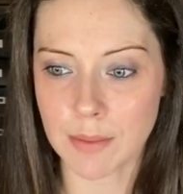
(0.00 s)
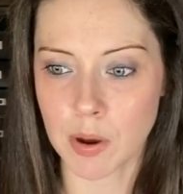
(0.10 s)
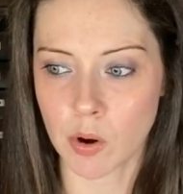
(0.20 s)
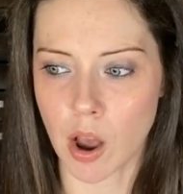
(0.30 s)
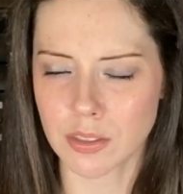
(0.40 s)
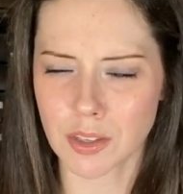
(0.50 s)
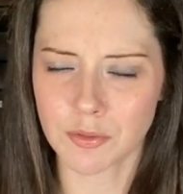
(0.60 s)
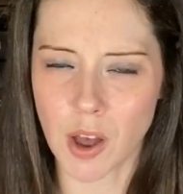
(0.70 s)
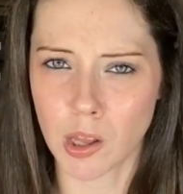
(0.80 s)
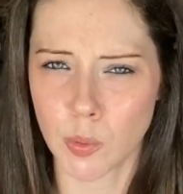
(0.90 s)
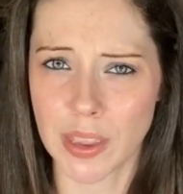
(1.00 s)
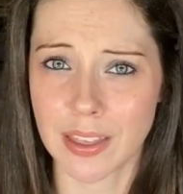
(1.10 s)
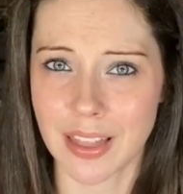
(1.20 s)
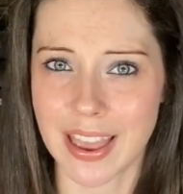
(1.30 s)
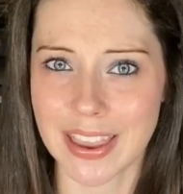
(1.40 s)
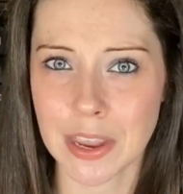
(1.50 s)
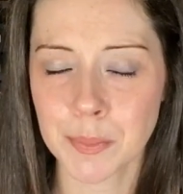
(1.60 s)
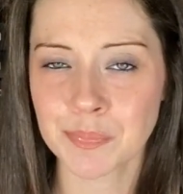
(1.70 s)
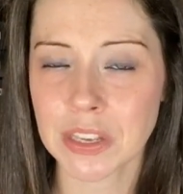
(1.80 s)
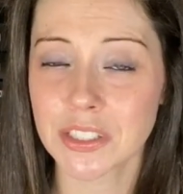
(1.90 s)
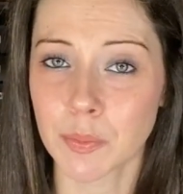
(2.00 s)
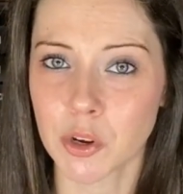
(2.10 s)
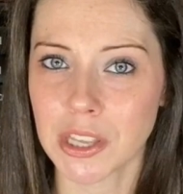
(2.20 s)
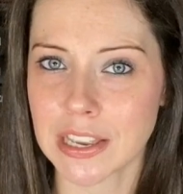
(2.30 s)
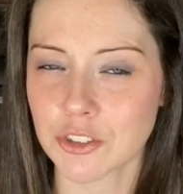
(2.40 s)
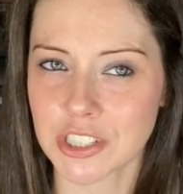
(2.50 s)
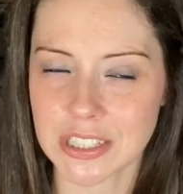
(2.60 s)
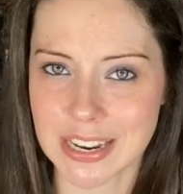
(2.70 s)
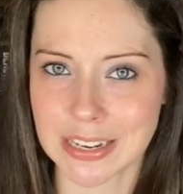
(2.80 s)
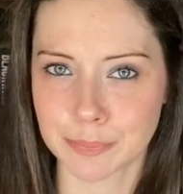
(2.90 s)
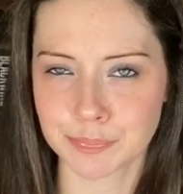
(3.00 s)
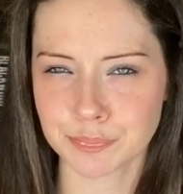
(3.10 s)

but we're also following like some really interesting